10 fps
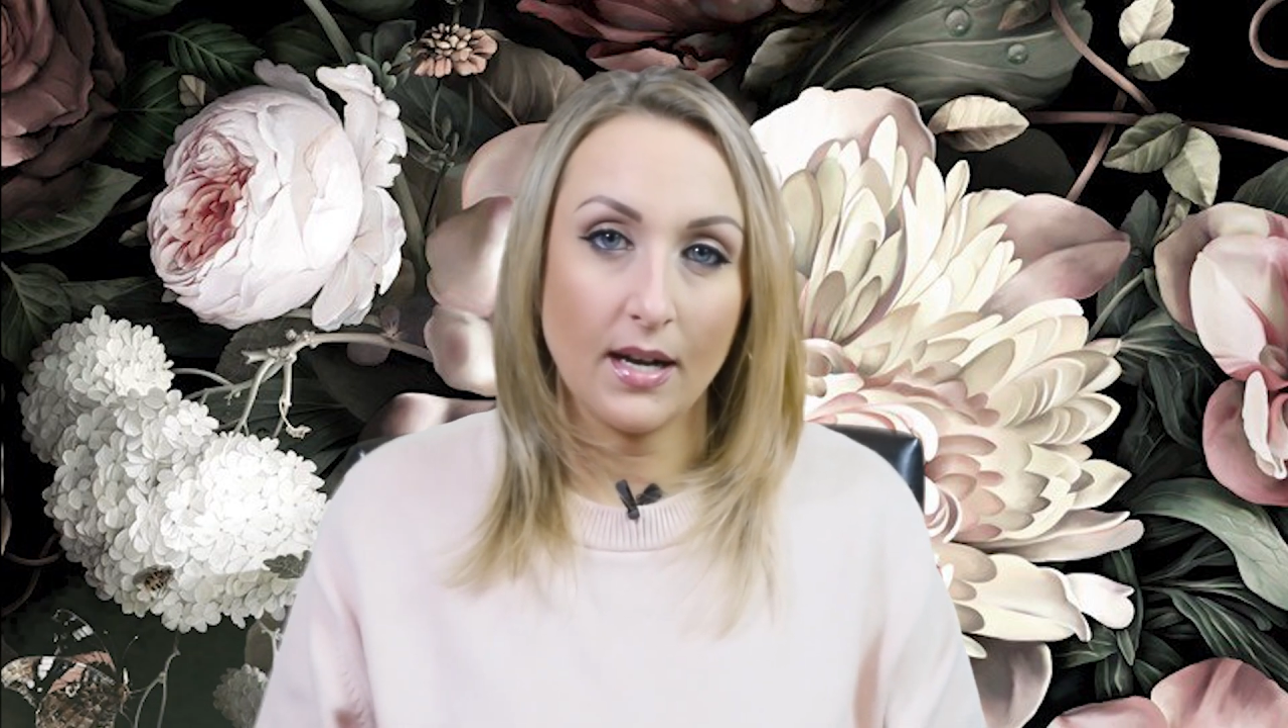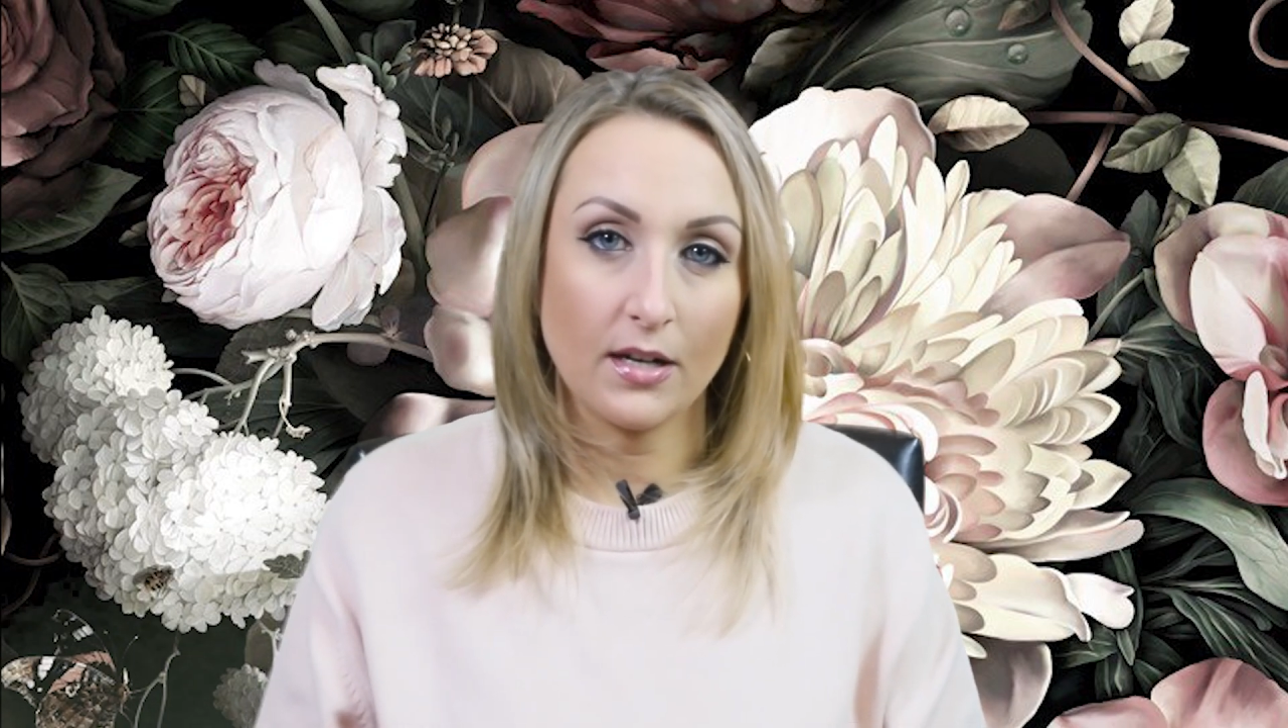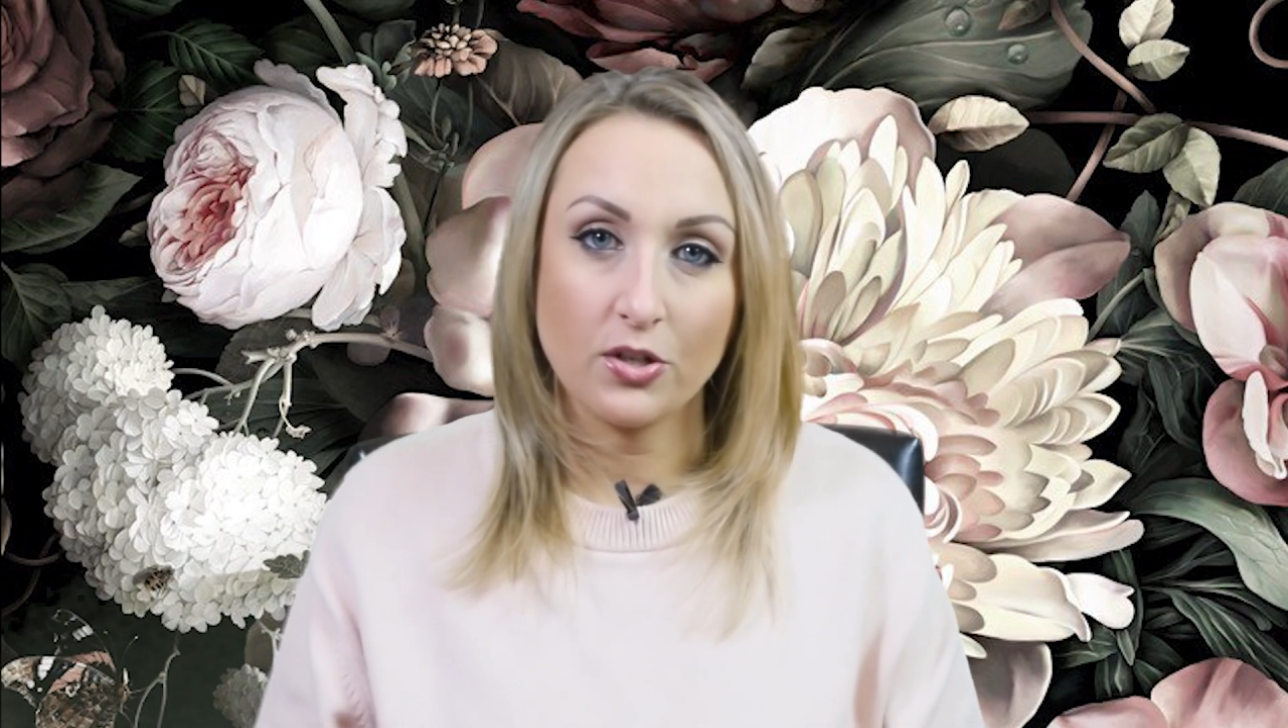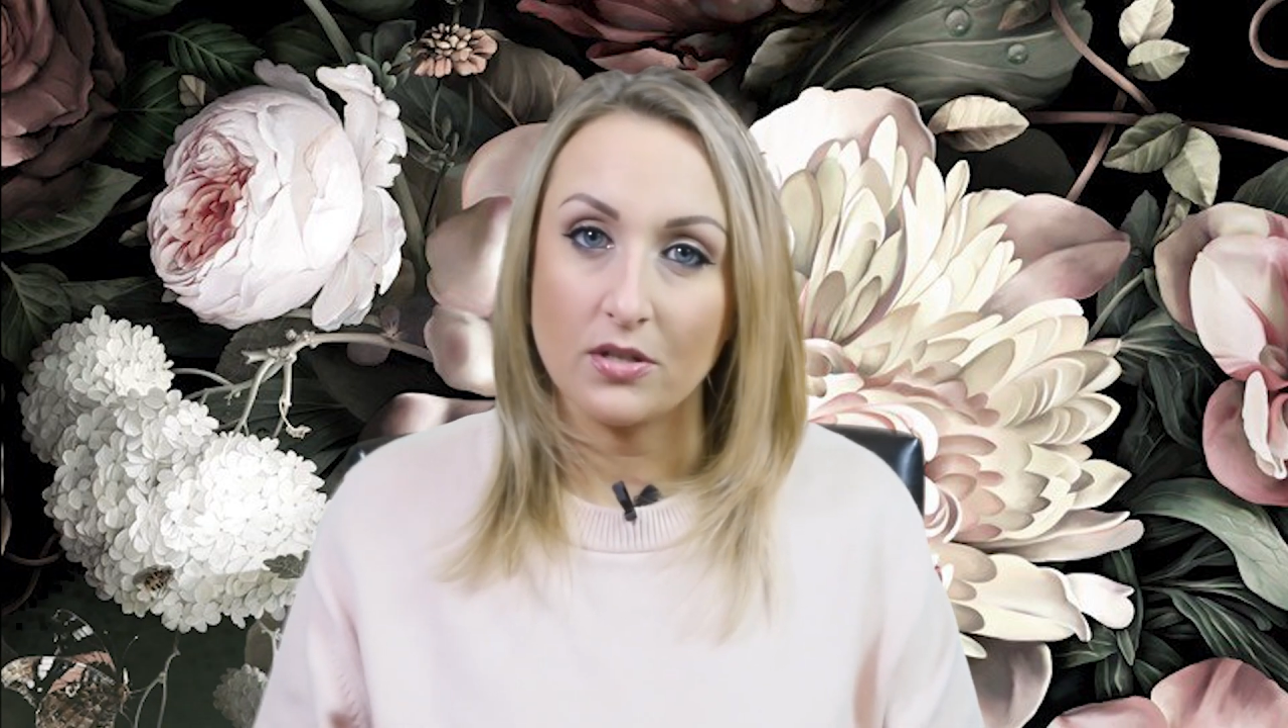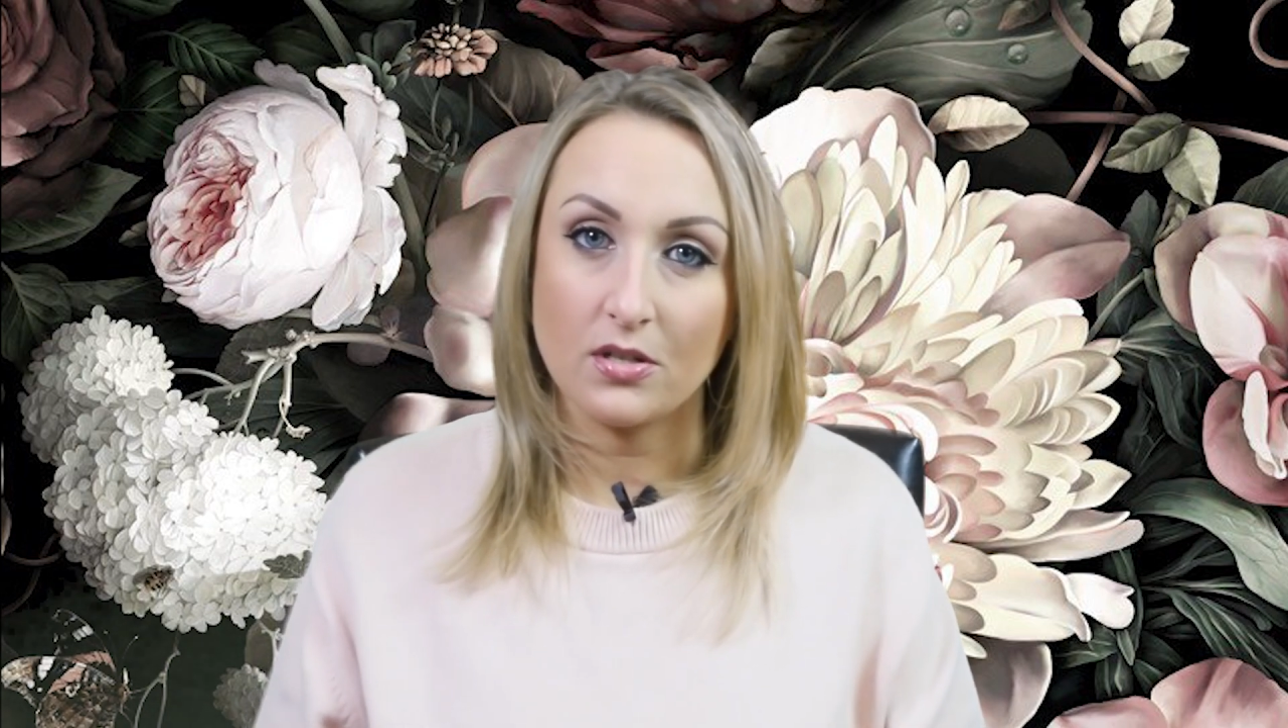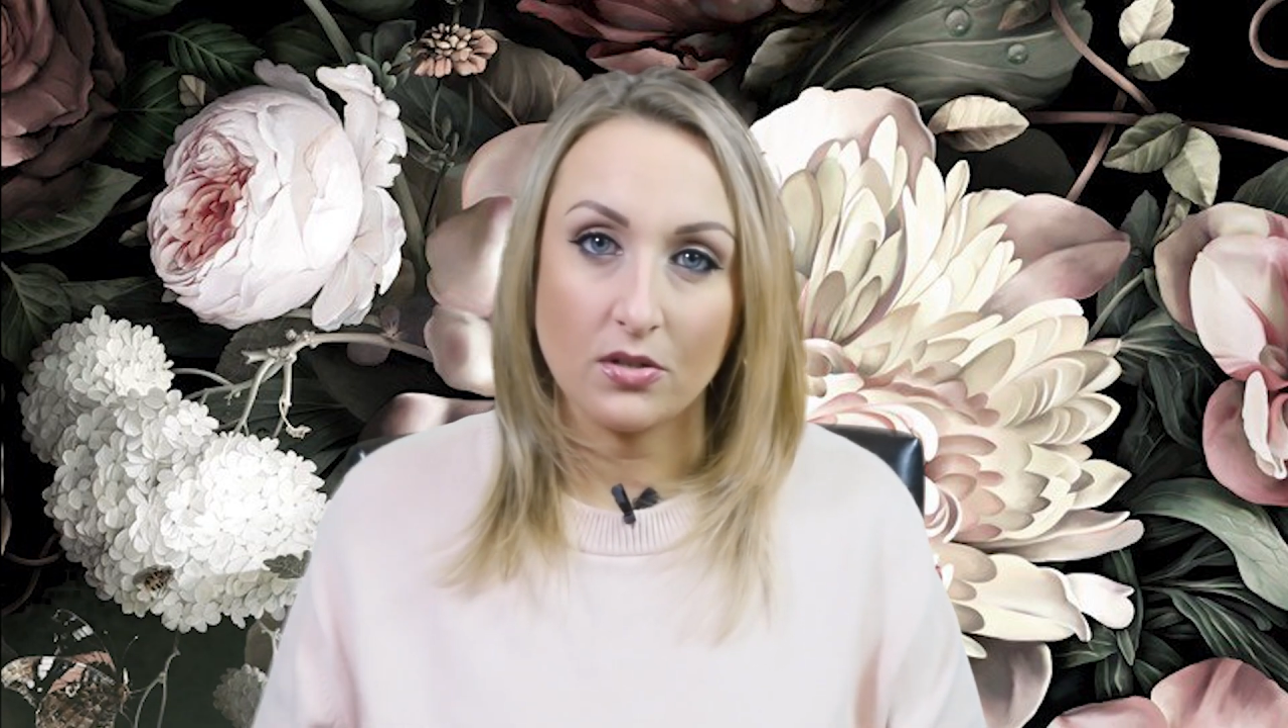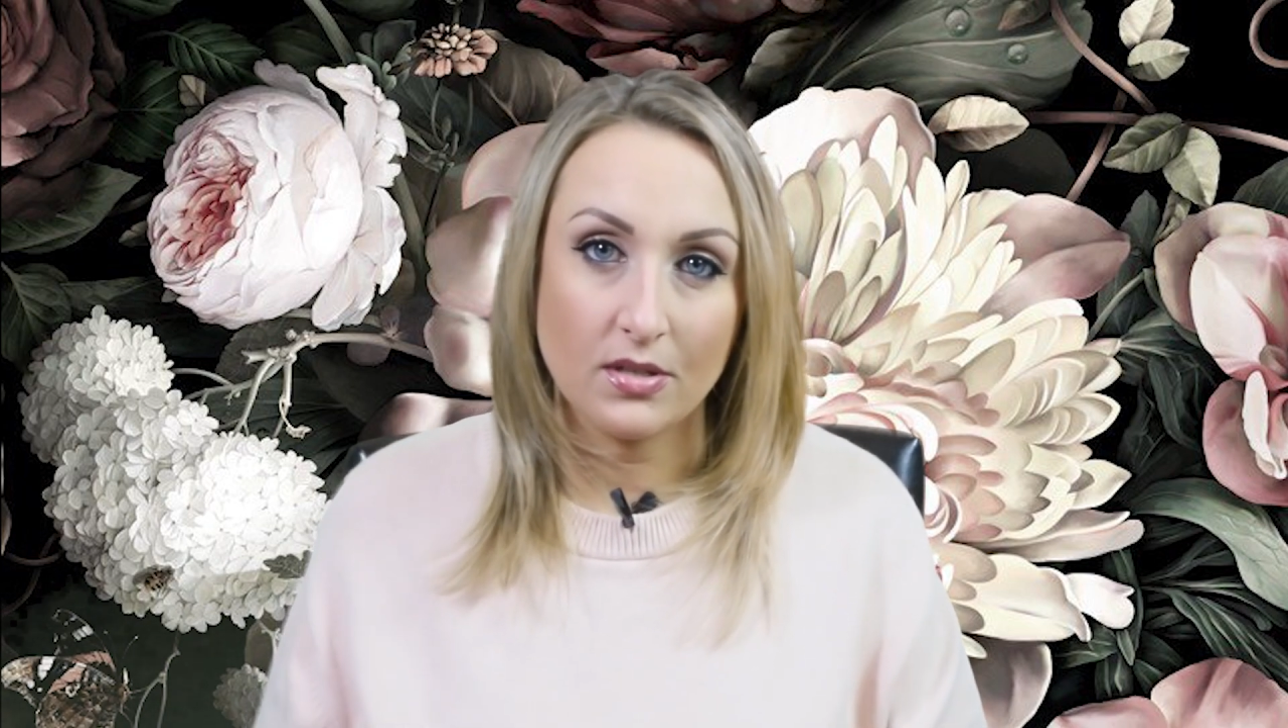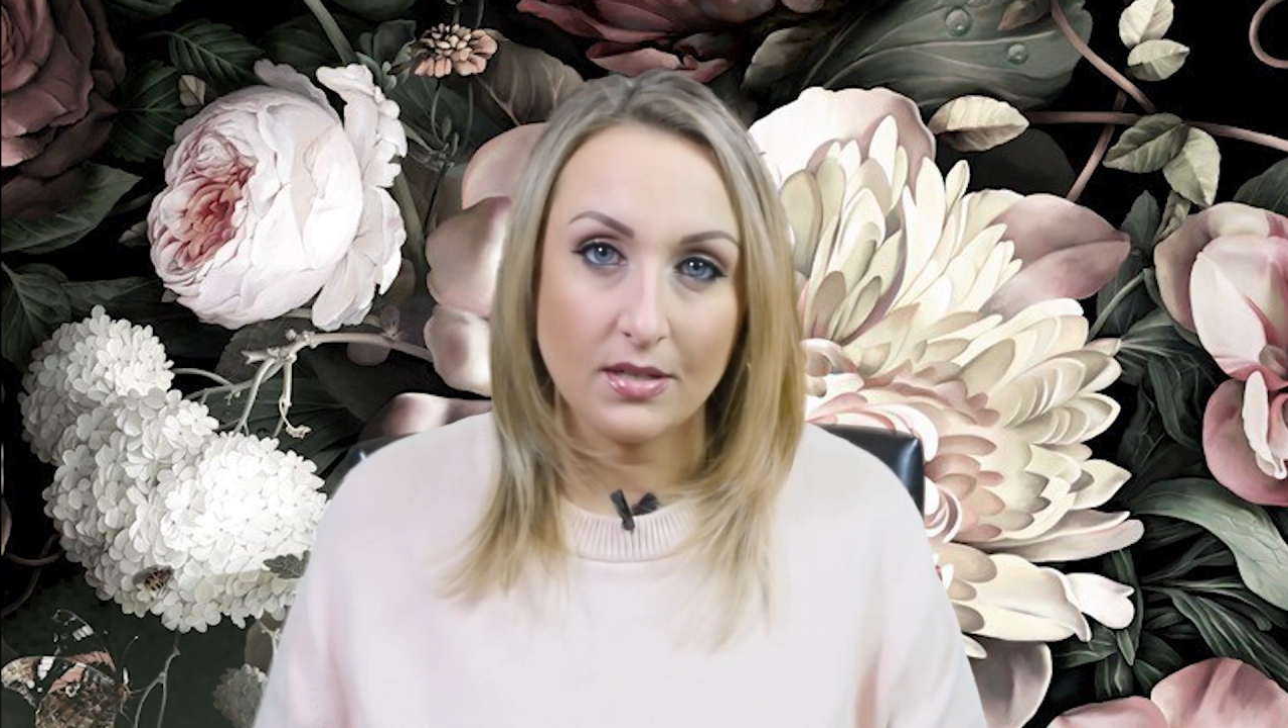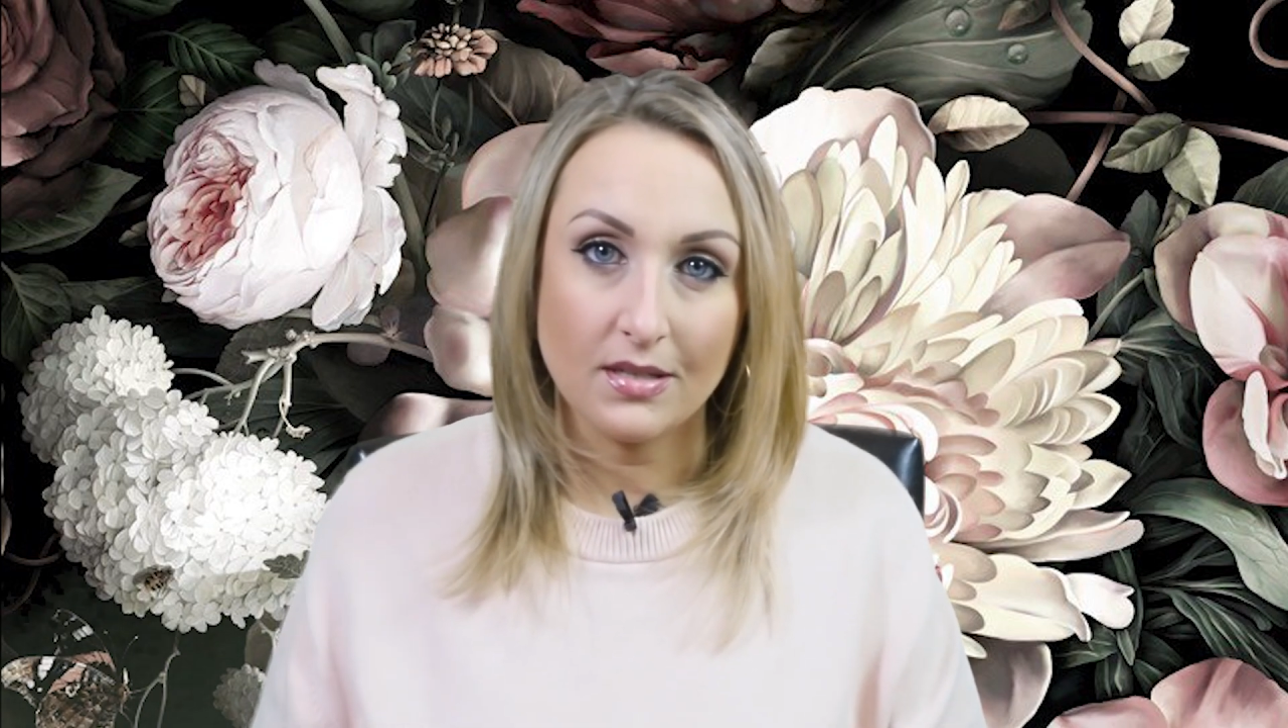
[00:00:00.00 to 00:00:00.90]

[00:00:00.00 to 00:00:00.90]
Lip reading: actually starts to